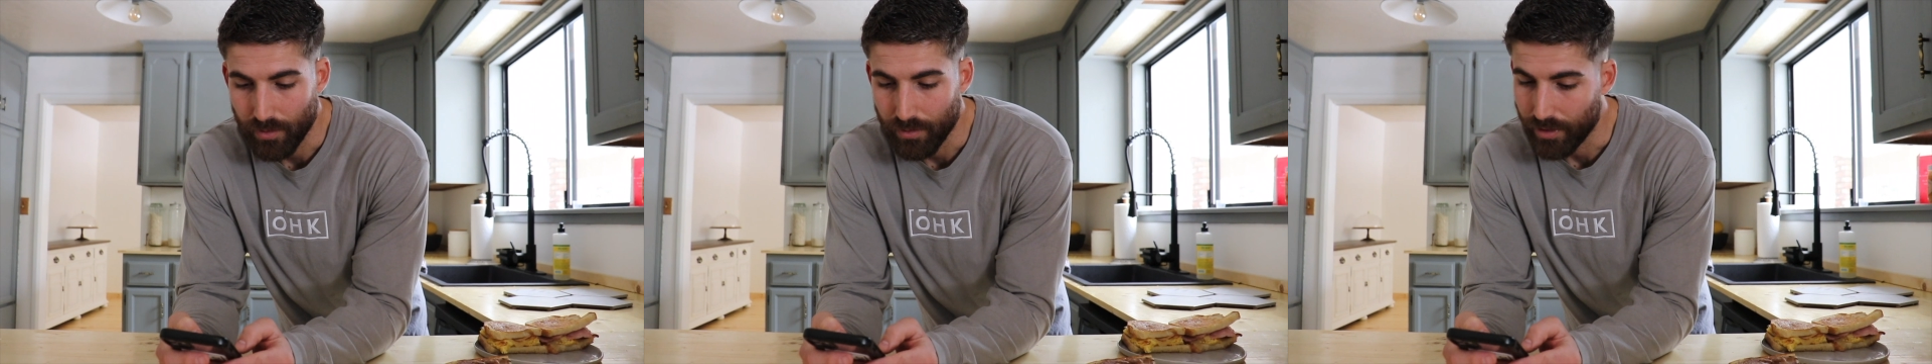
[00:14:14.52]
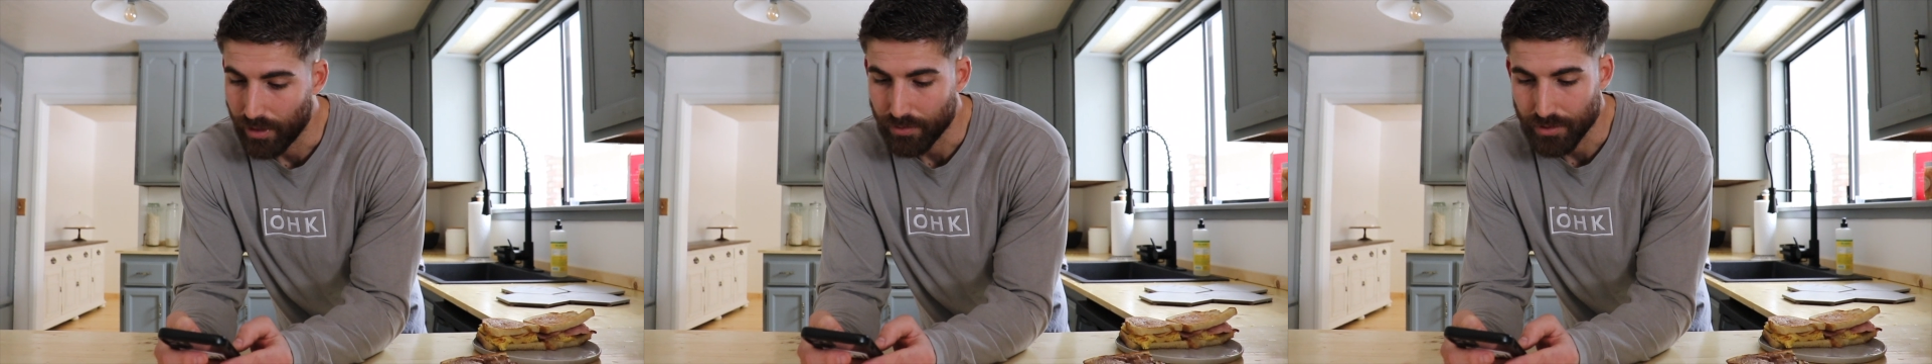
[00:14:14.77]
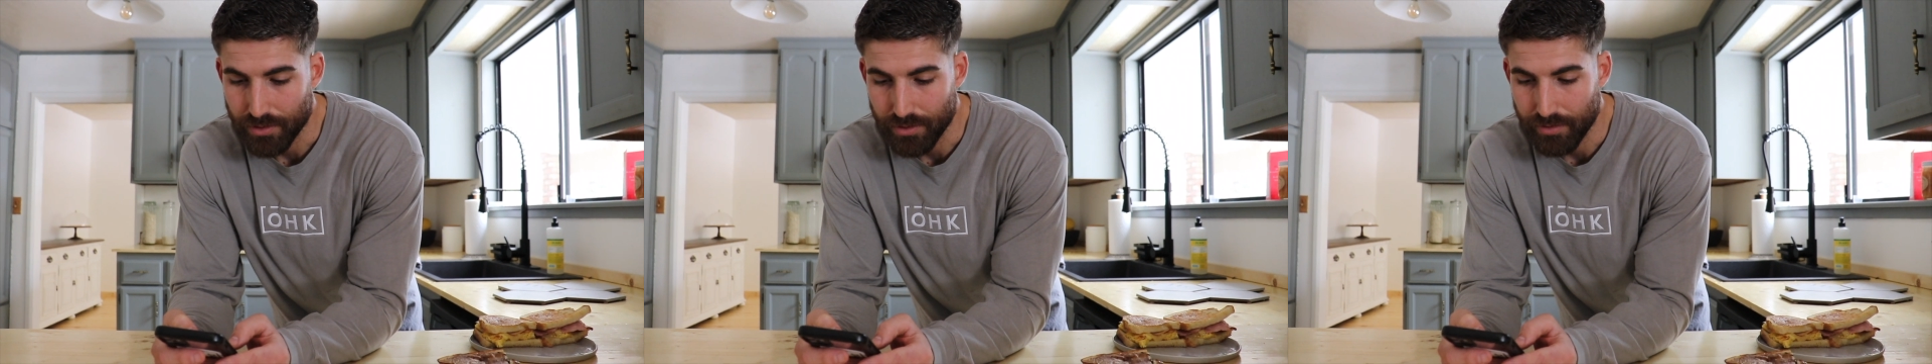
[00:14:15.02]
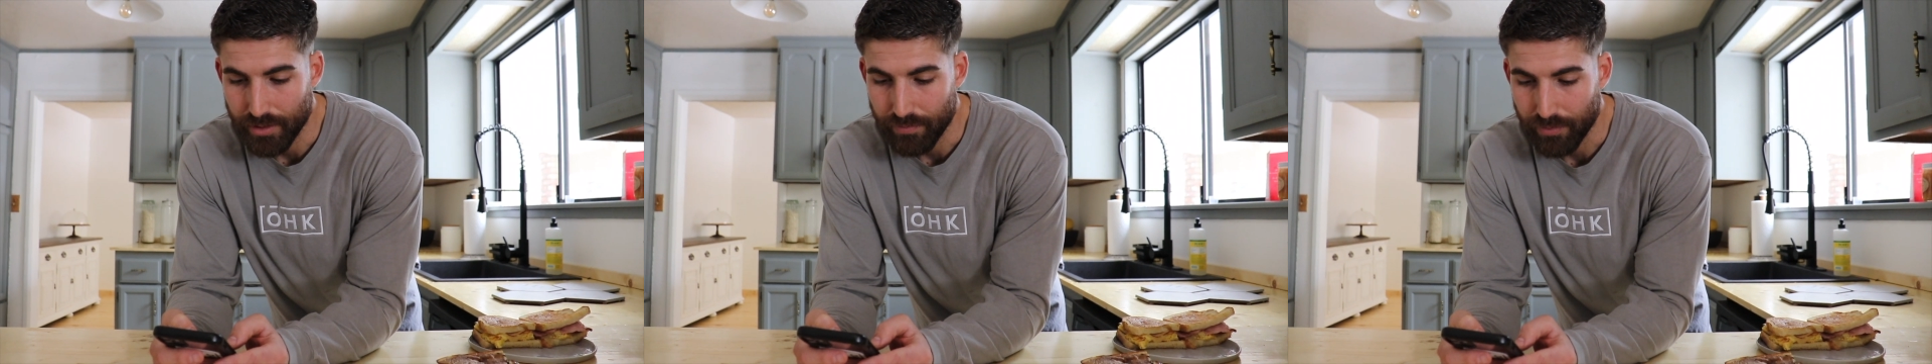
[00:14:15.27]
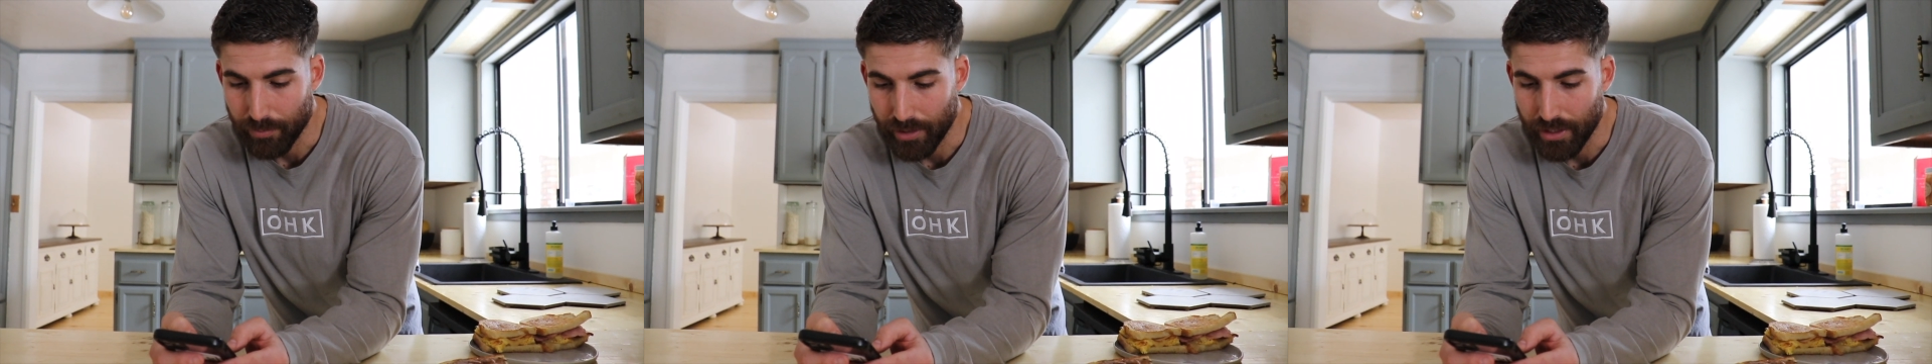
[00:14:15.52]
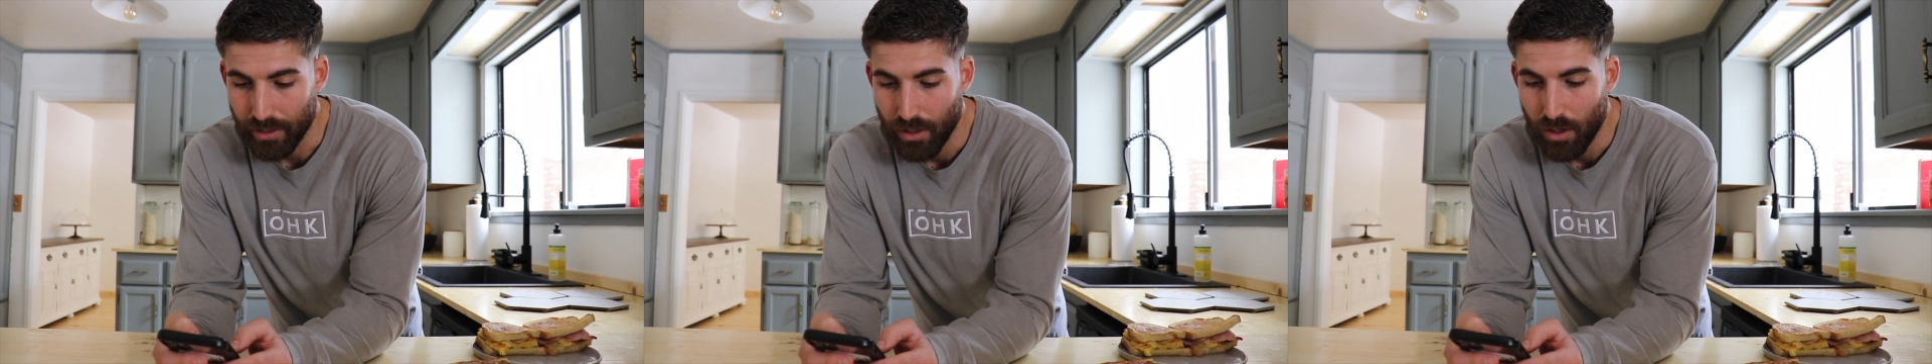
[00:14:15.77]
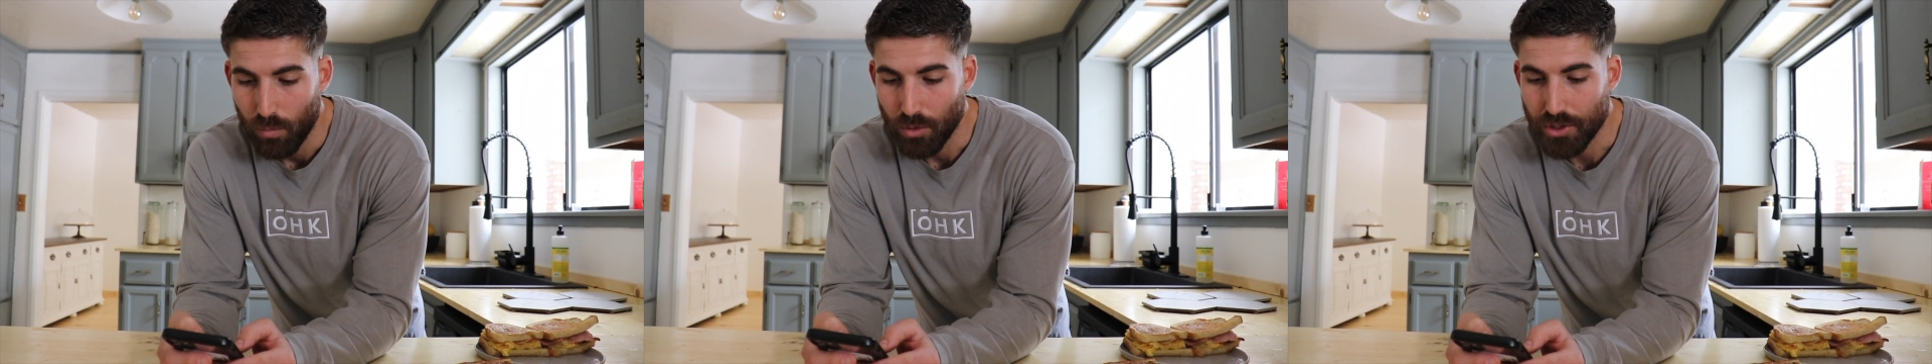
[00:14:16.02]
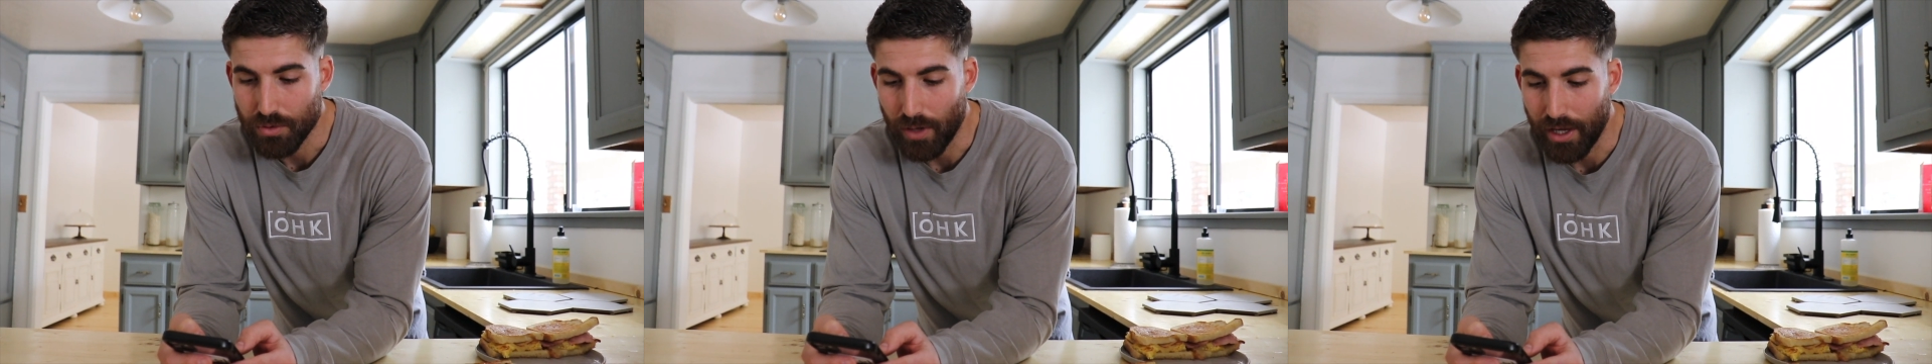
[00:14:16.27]
That one's too deep for me.
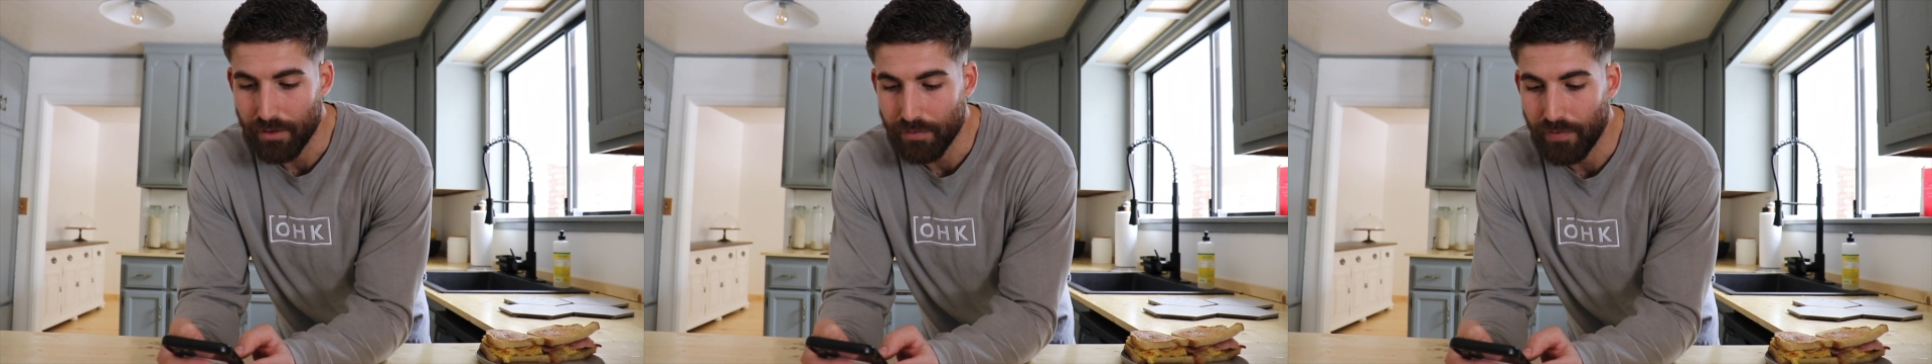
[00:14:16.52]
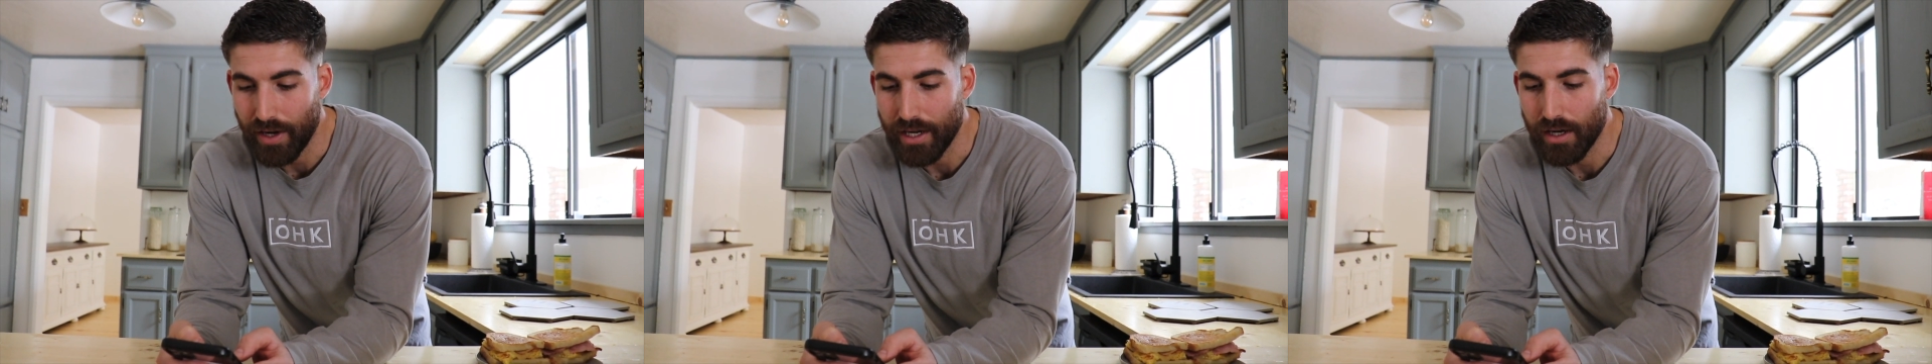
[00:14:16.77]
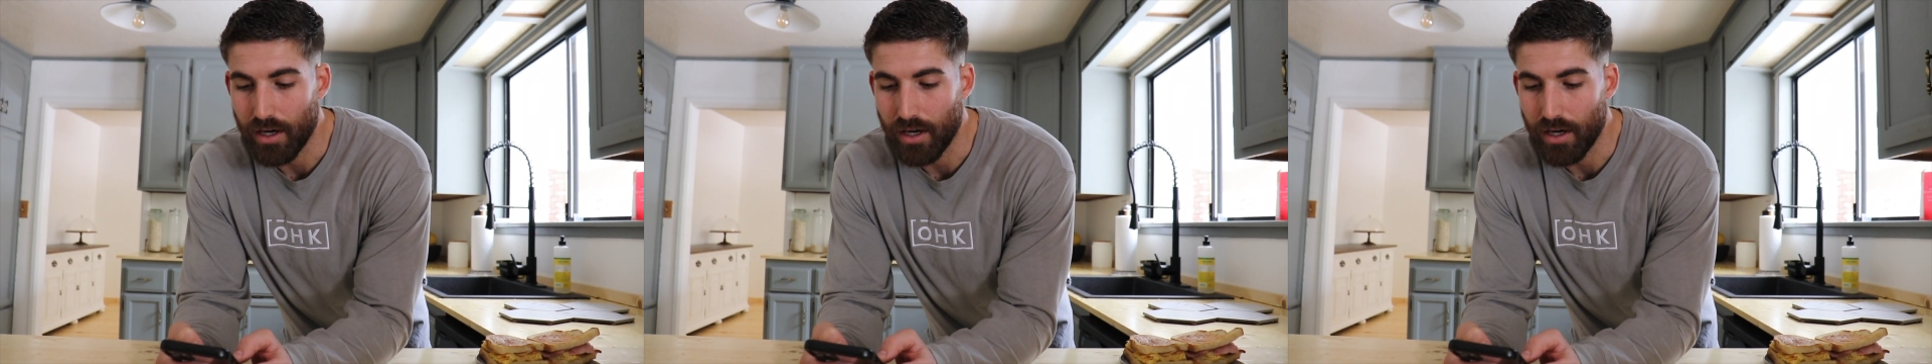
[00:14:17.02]
Would you rather fight